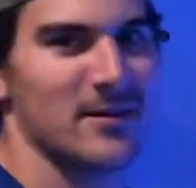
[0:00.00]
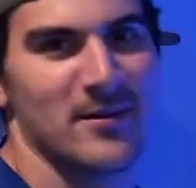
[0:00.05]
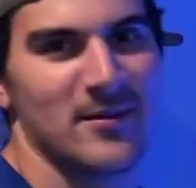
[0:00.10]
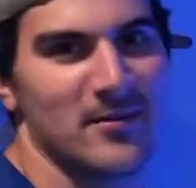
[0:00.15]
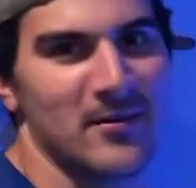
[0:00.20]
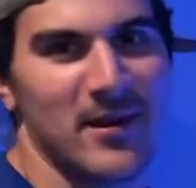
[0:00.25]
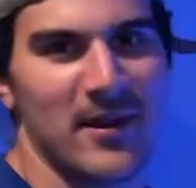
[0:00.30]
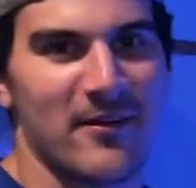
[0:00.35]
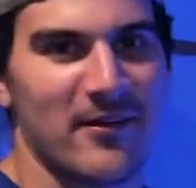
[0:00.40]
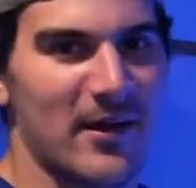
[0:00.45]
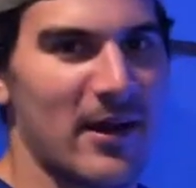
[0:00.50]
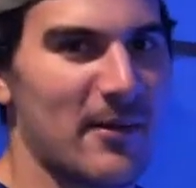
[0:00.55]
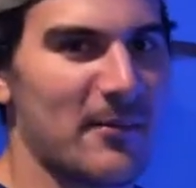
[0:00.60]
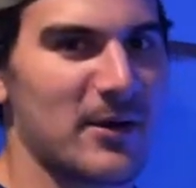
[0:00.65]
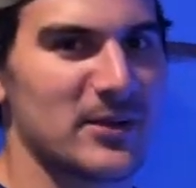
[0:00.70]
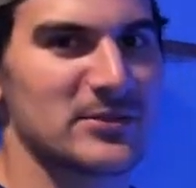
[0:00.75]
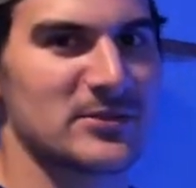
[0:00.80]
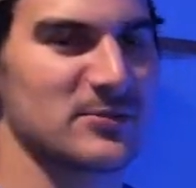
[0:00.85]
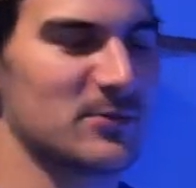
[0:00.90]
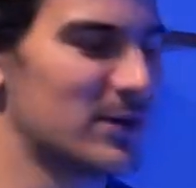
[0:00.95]
whatever, how
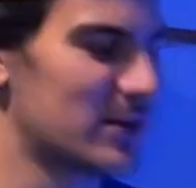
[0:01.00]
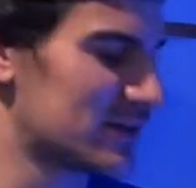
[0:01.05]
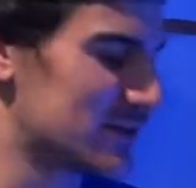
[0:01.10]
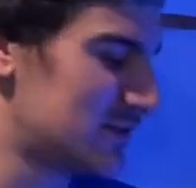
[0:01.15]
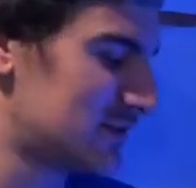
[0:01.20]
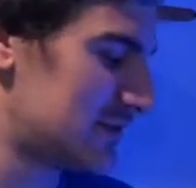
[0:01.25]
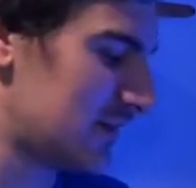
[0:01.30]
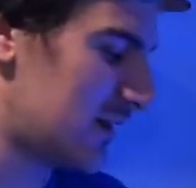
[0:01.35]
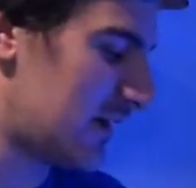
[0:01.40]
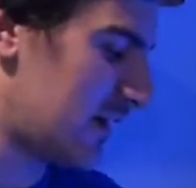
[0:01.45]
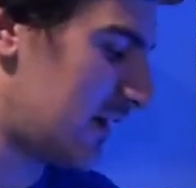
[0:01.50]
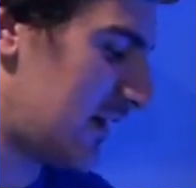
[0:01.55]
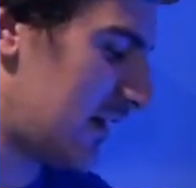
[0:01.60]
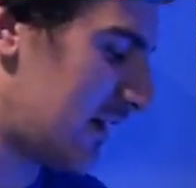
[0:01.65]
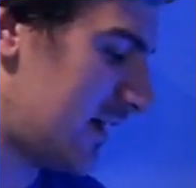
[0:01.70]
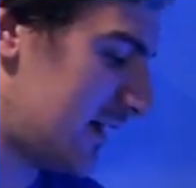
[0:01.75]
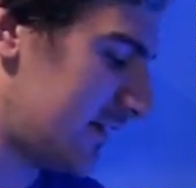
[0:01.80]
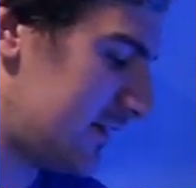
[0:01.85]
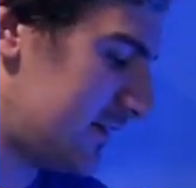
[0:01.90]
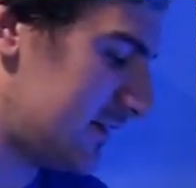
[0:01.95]
much works.
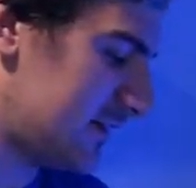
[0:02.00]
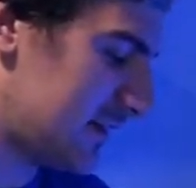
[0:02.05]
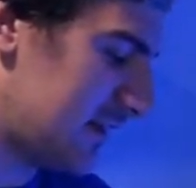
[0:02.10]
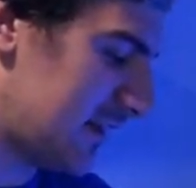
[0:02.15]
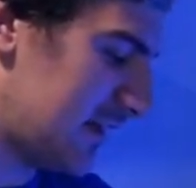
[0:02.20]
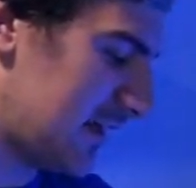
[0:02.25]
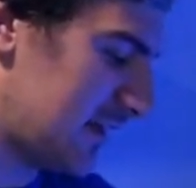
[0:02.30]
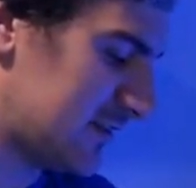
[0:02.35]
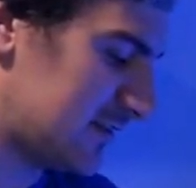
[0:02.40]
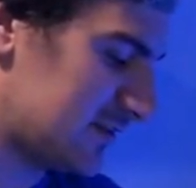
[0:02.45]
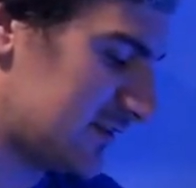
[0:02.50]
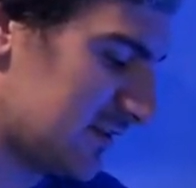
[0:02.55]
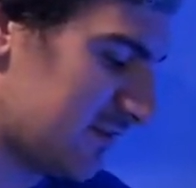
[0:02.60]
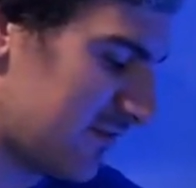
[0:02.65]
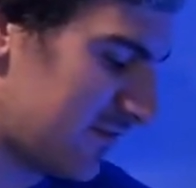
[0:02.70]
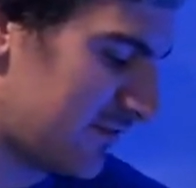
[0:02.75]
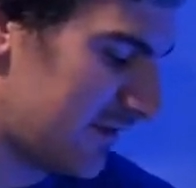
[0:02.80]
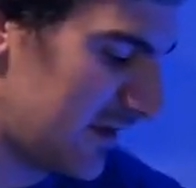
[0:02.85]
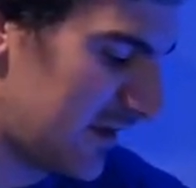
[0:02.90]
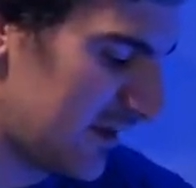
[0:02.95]
Uh, it's to
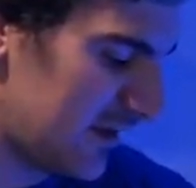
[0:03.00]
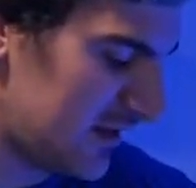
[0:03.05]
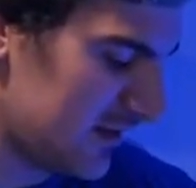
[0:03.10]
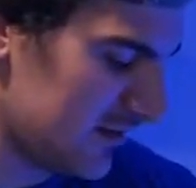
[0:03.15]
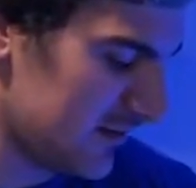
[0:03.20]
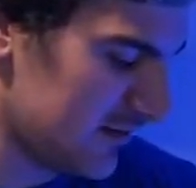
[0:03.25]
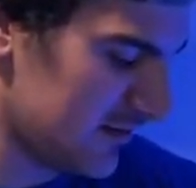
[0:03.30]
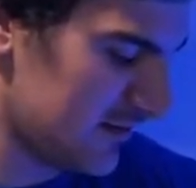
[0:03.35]
feed